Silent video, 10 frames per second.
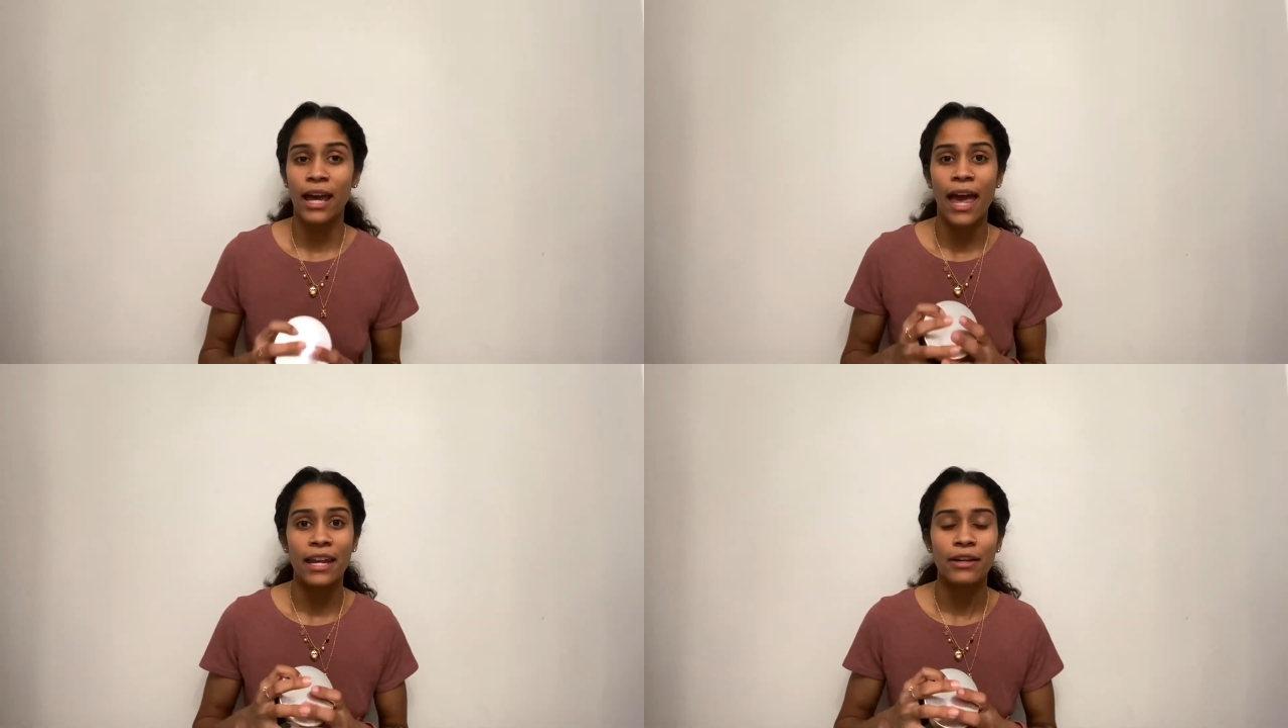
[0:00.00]

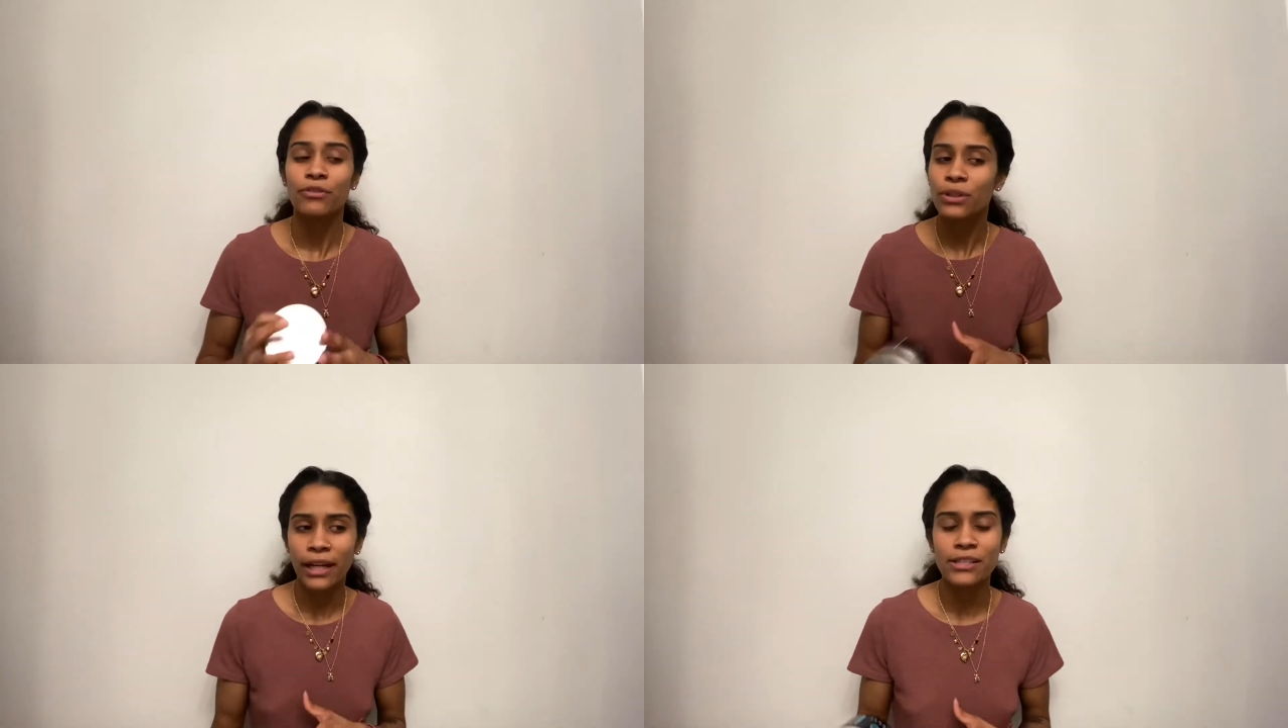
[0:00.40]
And if
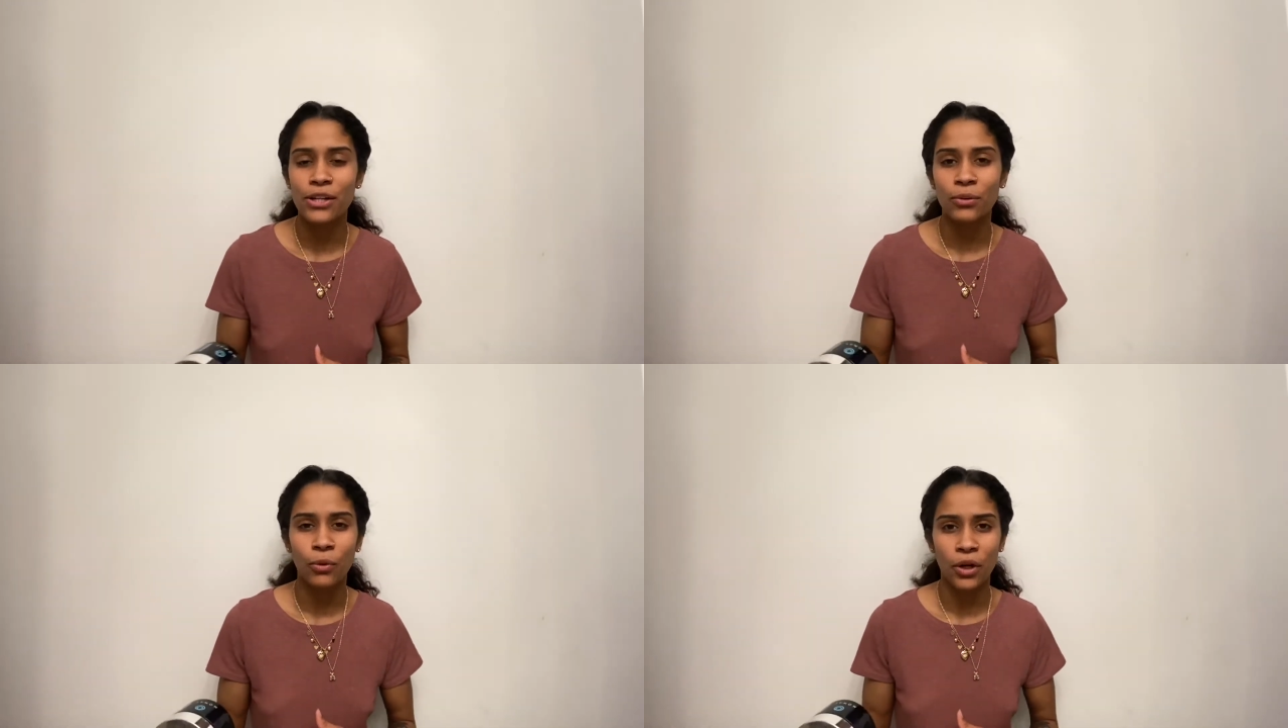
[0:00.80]
you'd like to
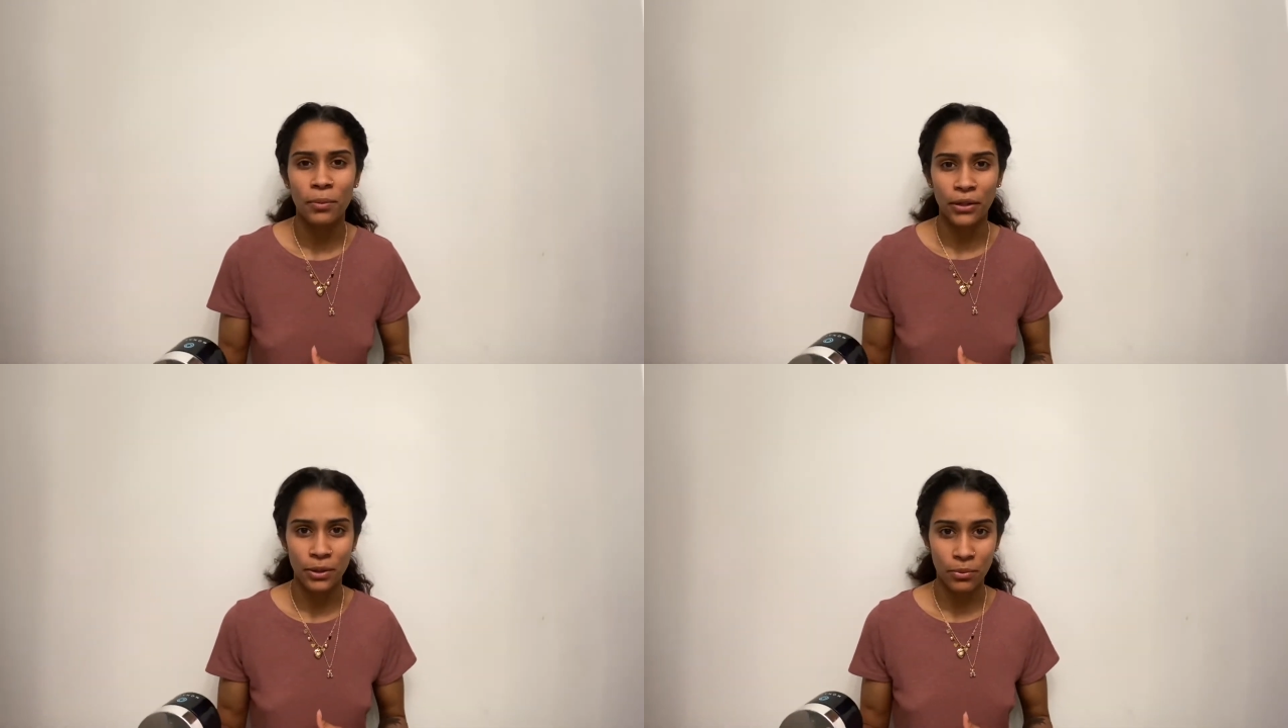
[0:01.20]
know more
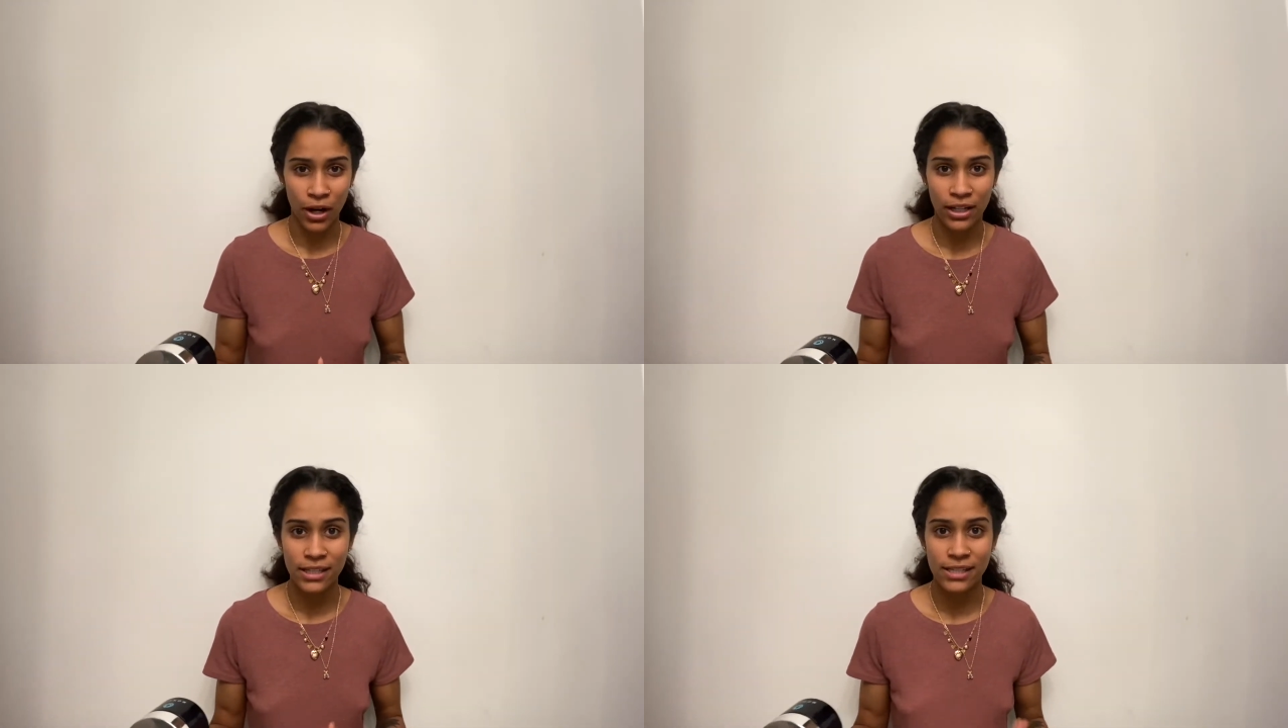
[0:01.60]
about the
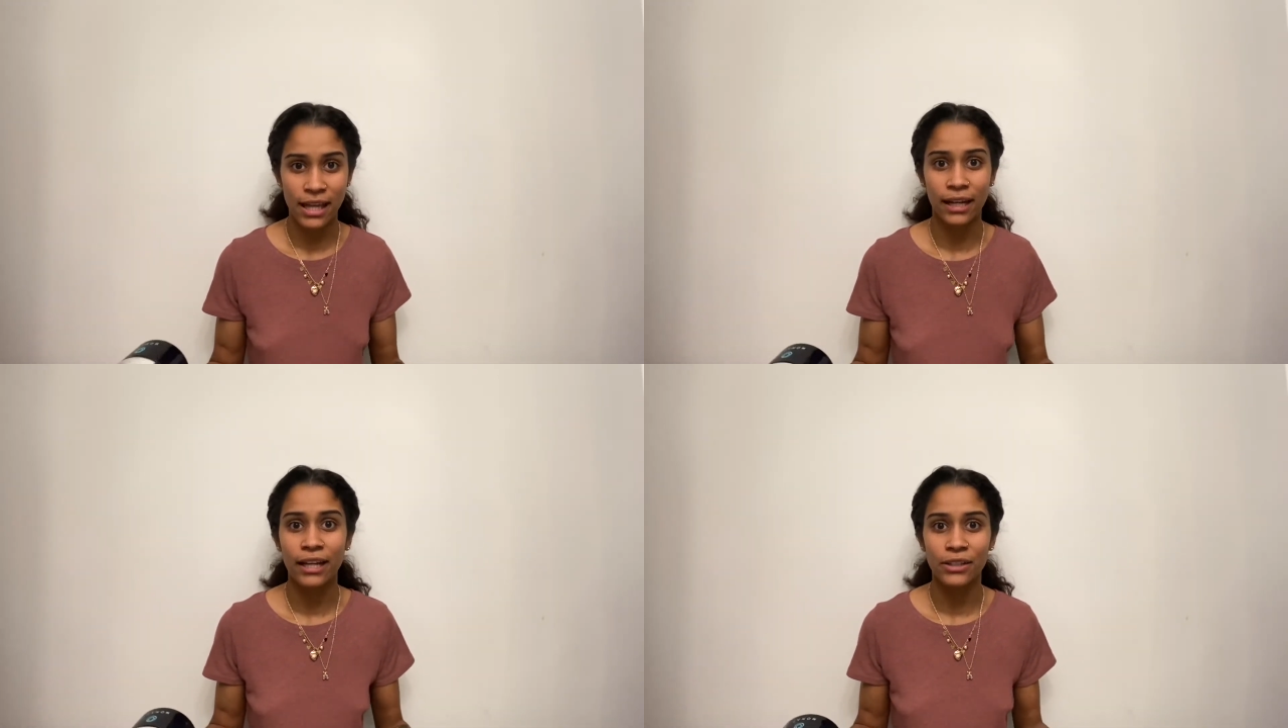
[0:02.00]
products
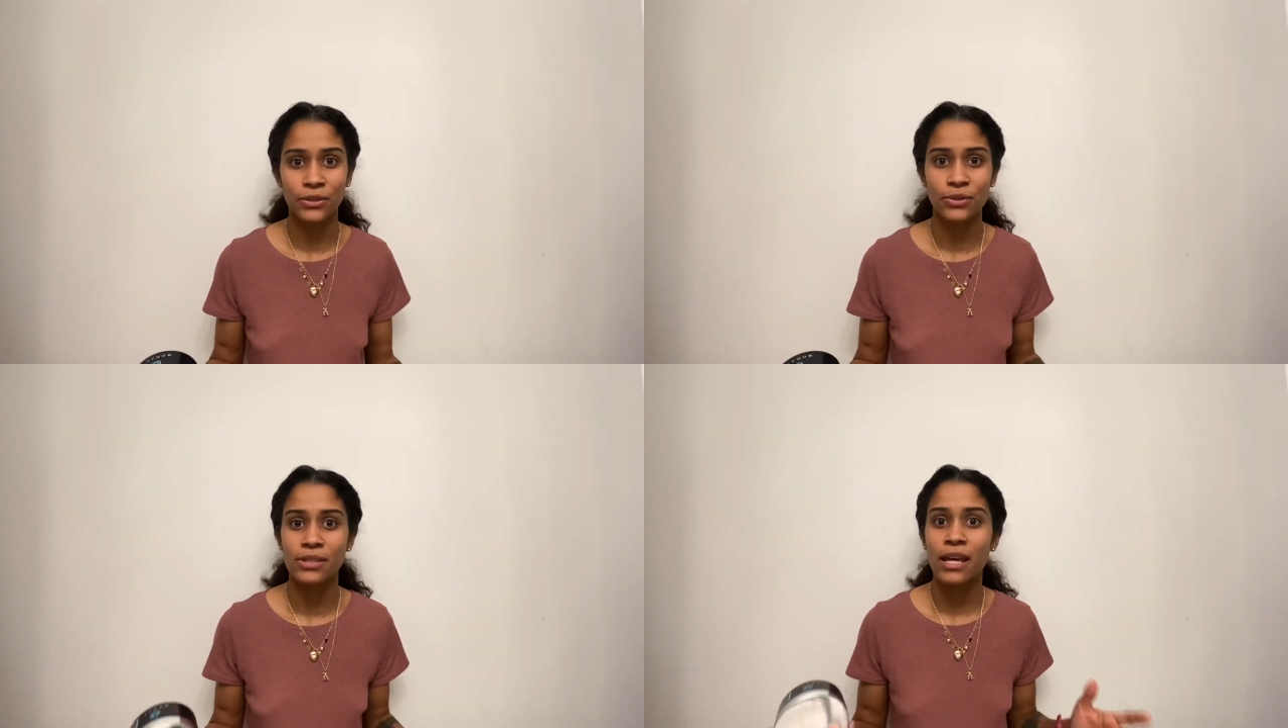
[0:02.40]
that I
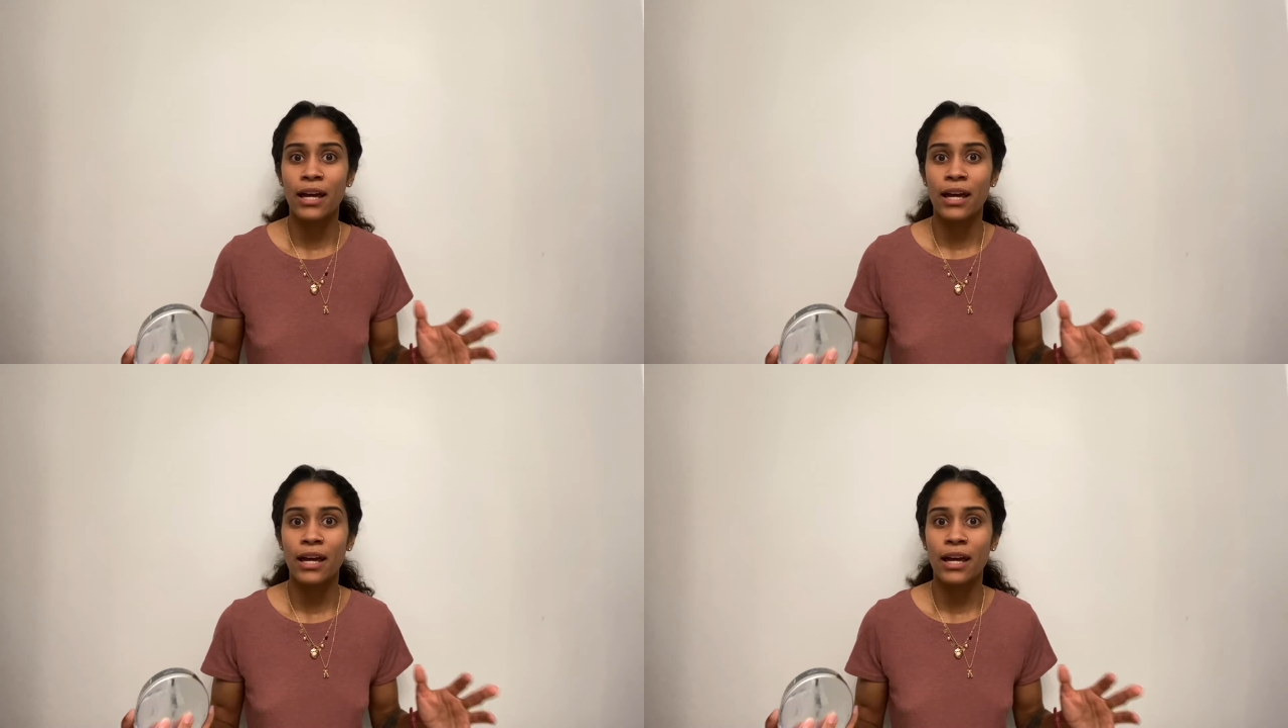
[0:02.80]
use,